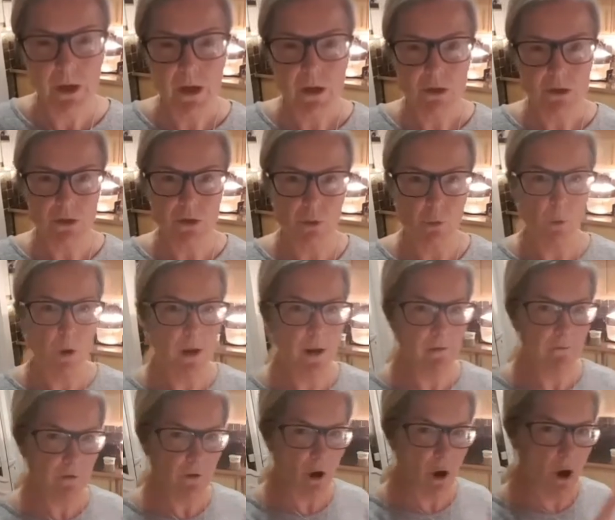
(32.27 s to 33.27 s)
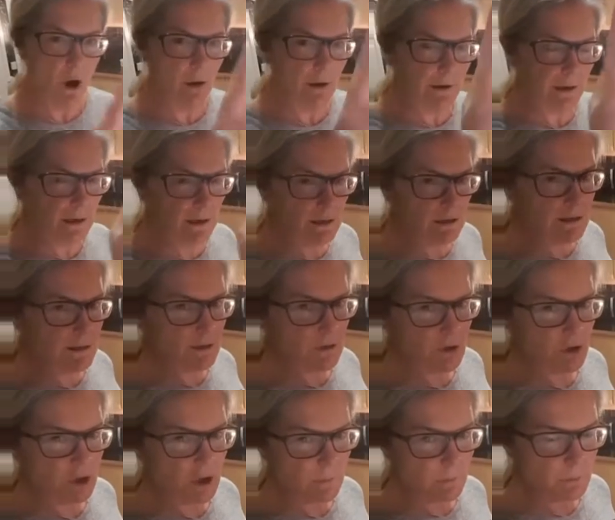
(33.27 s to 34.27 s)
So what I've got is
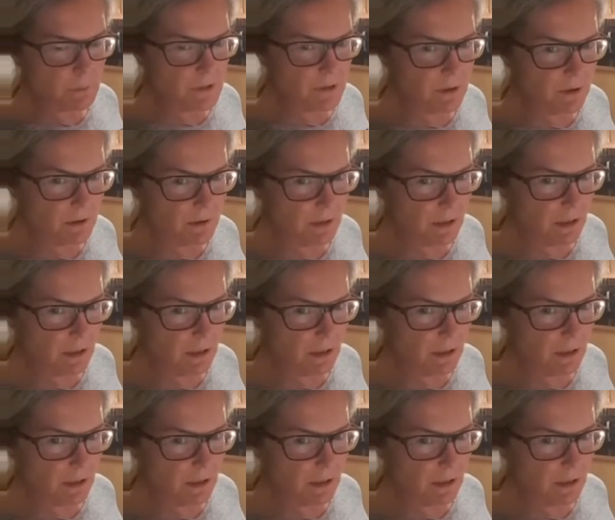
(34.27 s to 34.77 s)
chips on